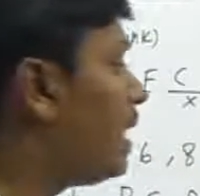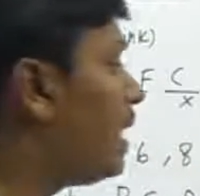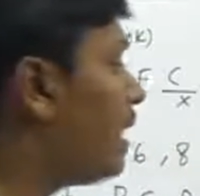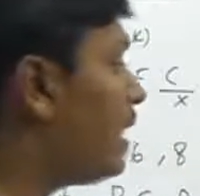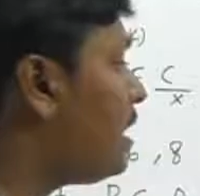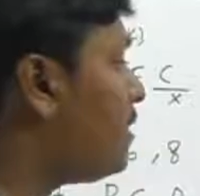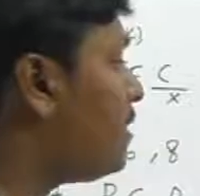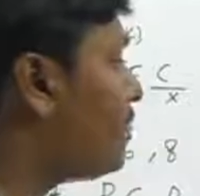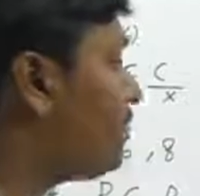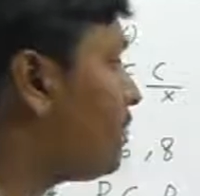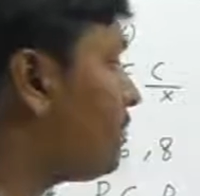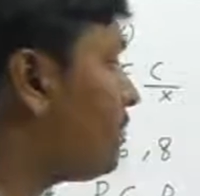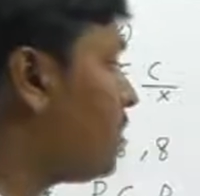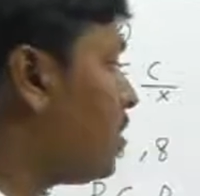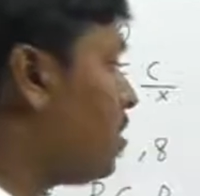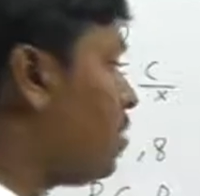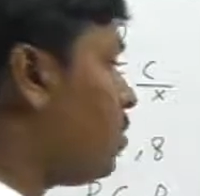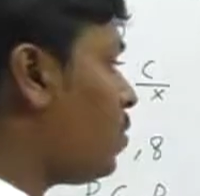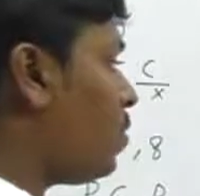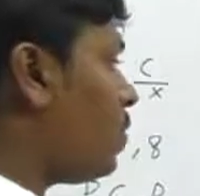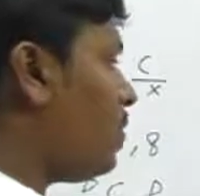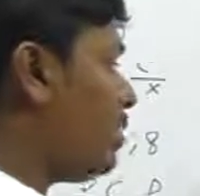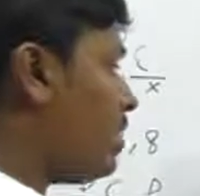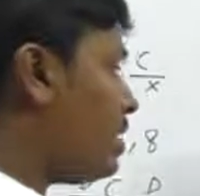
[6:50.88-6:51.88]
If
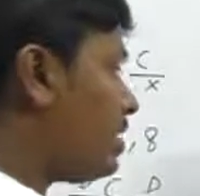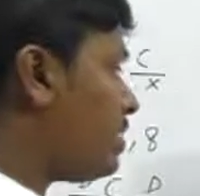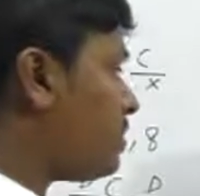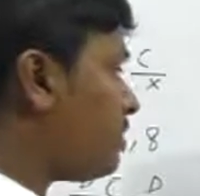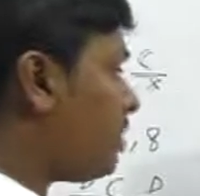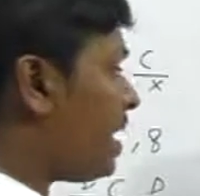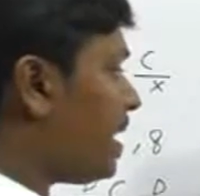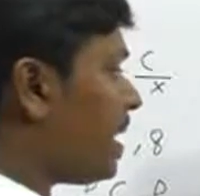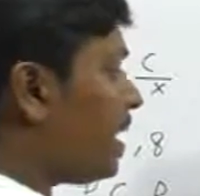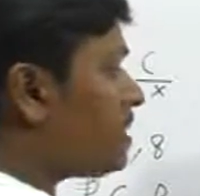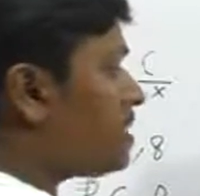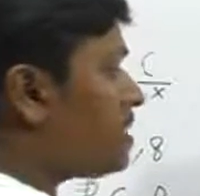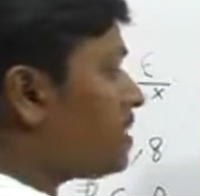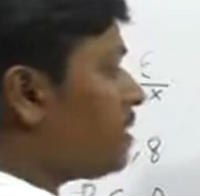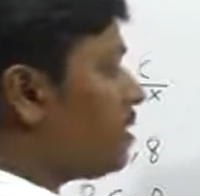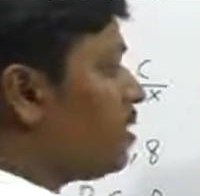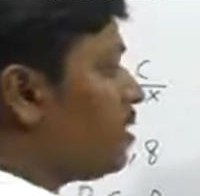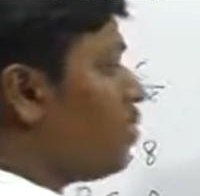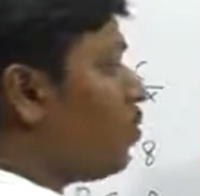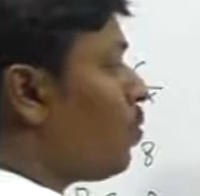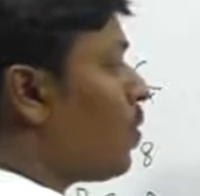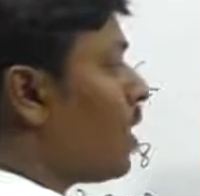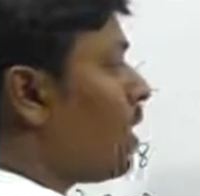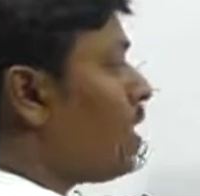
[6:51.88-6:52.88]
Q is placed,
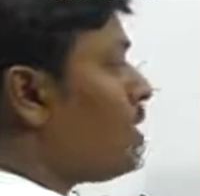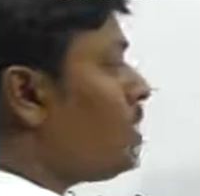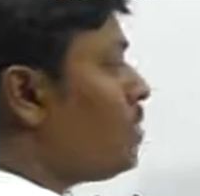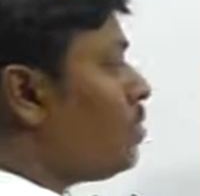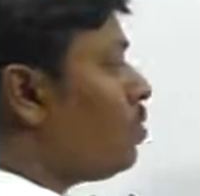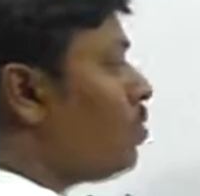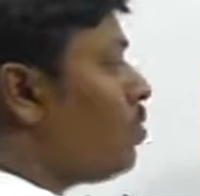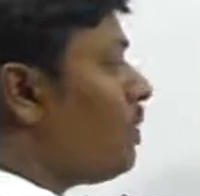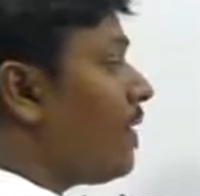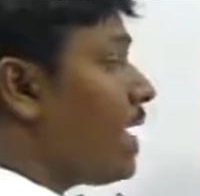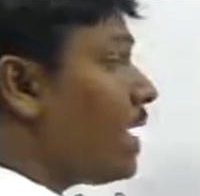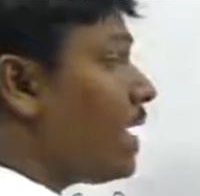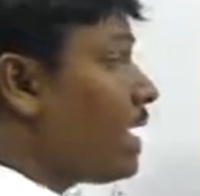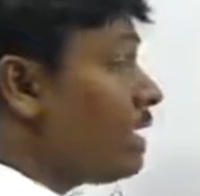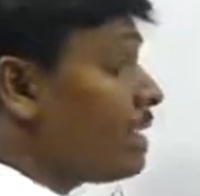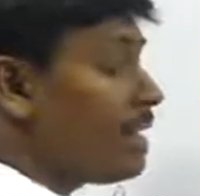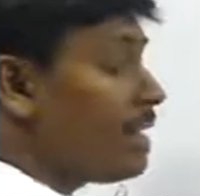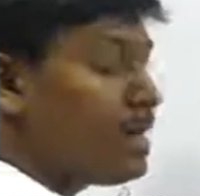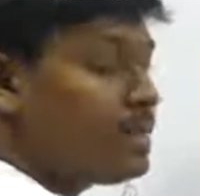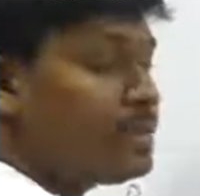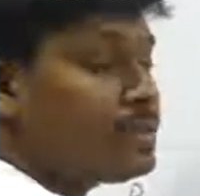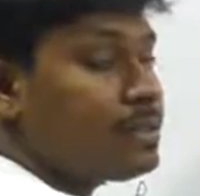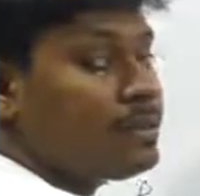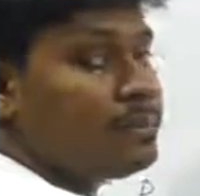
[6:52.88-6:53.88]
1, 2 vacant
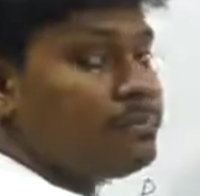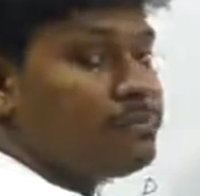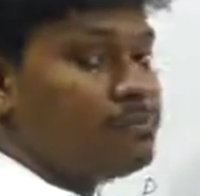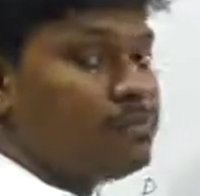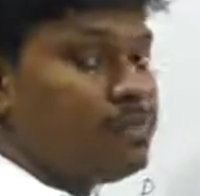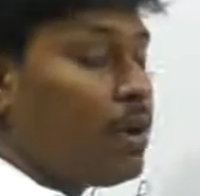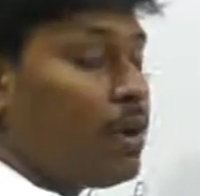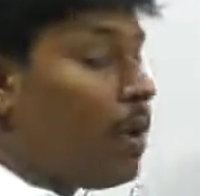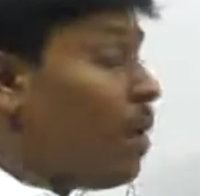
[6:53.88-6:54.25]
can come.